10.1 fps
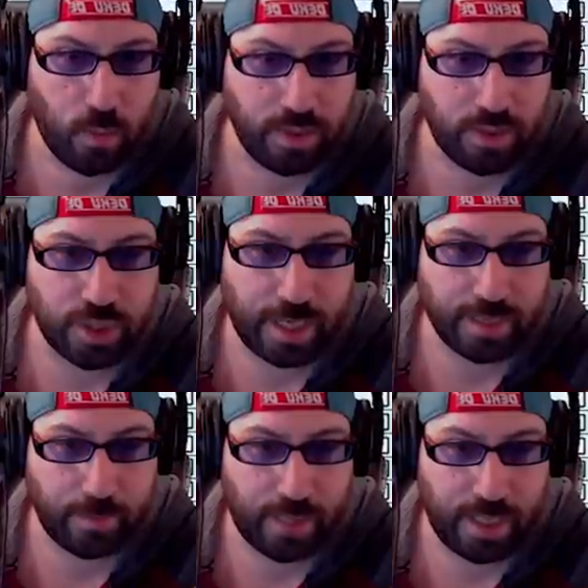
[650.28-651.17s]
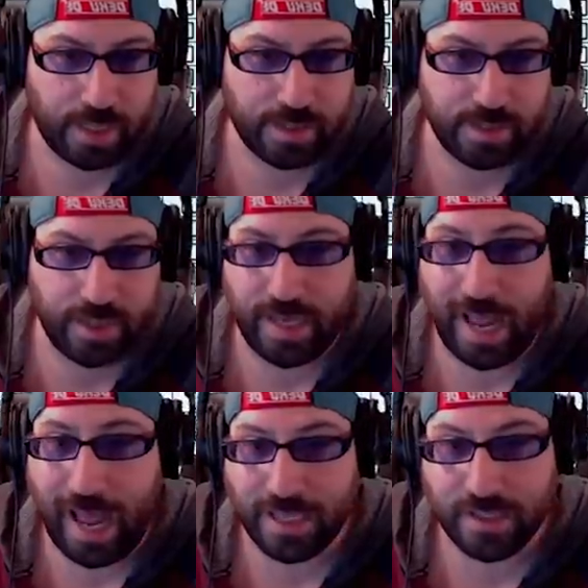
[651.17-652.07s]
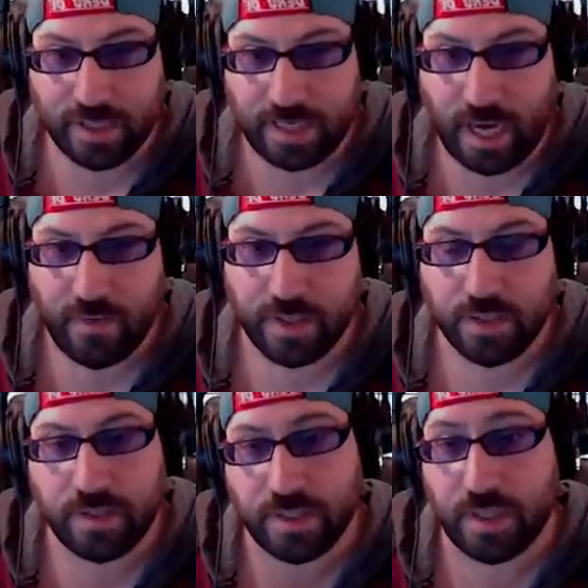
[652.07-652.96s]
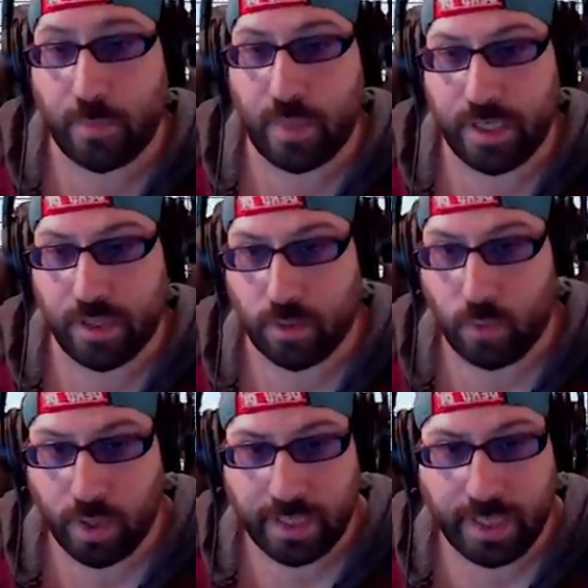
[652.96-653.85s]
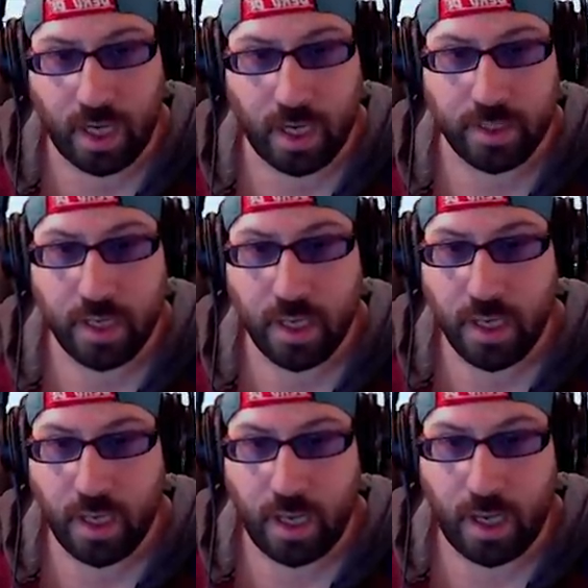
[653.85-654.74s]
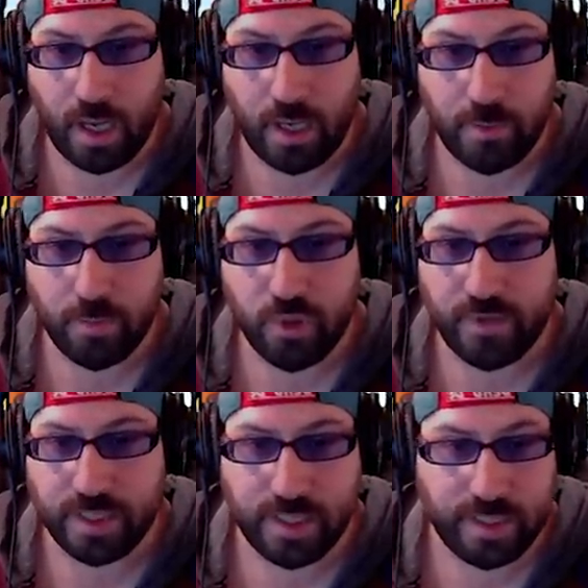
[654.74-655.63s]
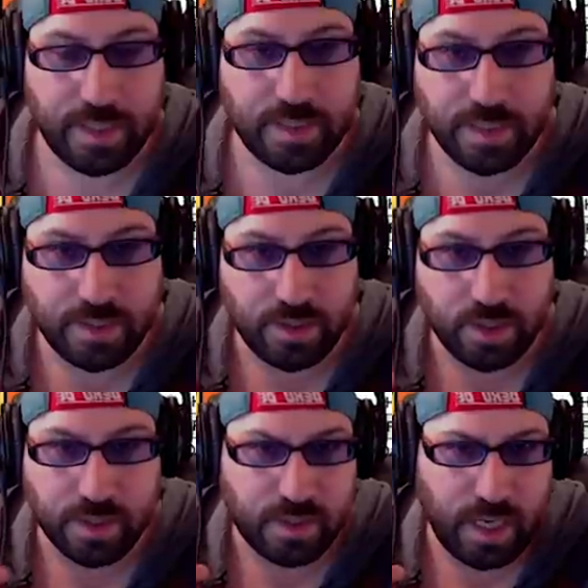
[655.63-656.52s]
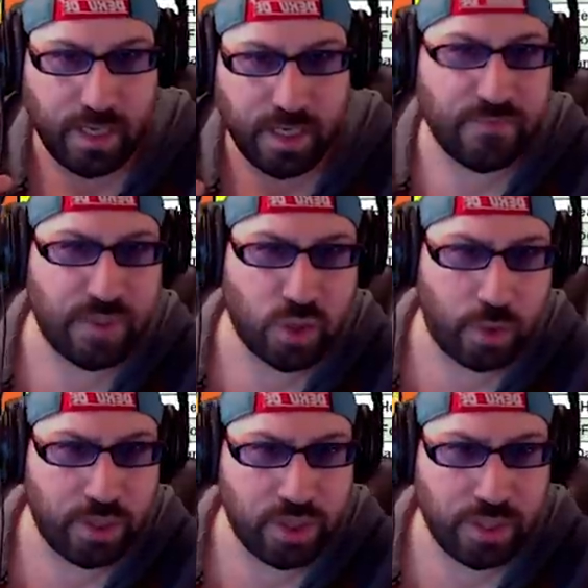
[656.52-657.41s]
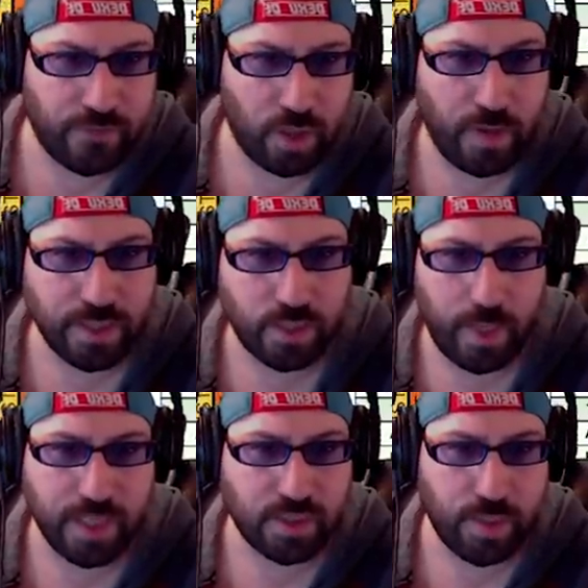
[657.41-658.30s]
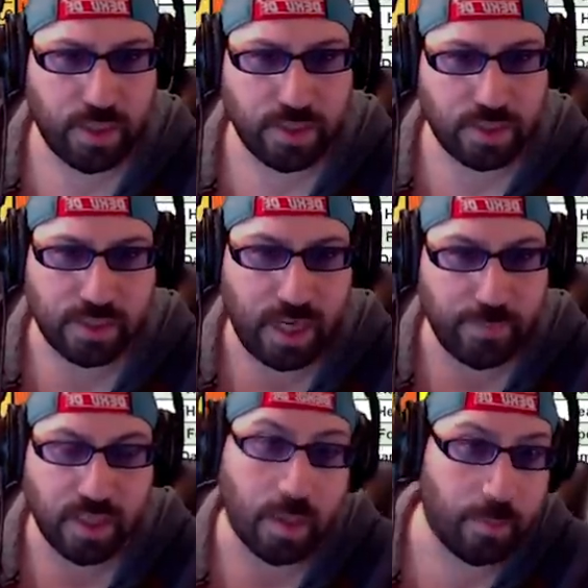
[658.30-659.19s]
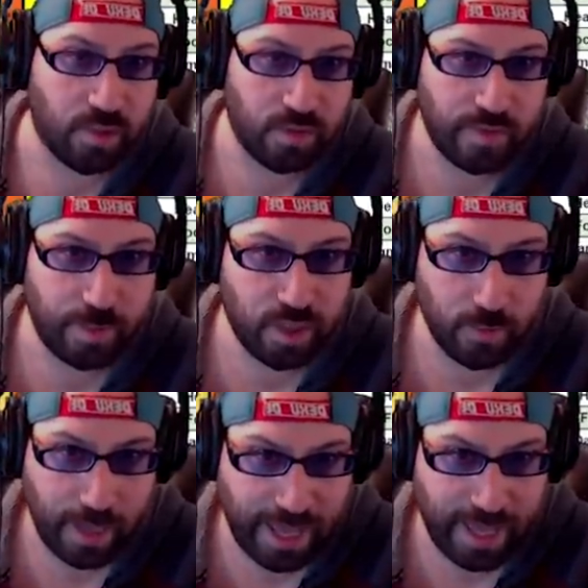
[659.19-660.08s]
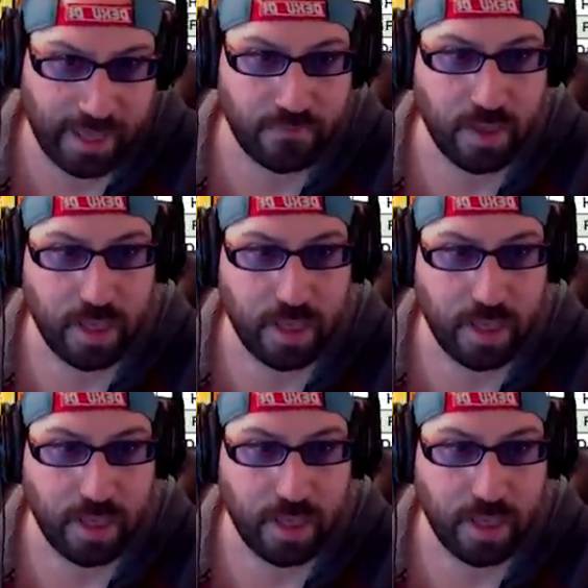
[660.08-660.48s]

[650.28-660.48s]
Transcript: When you check the box, it adds the character to somebody you're working on. Uh, moving to this is just a inventory sheet for your ISO 8s where you can just type the number of them you have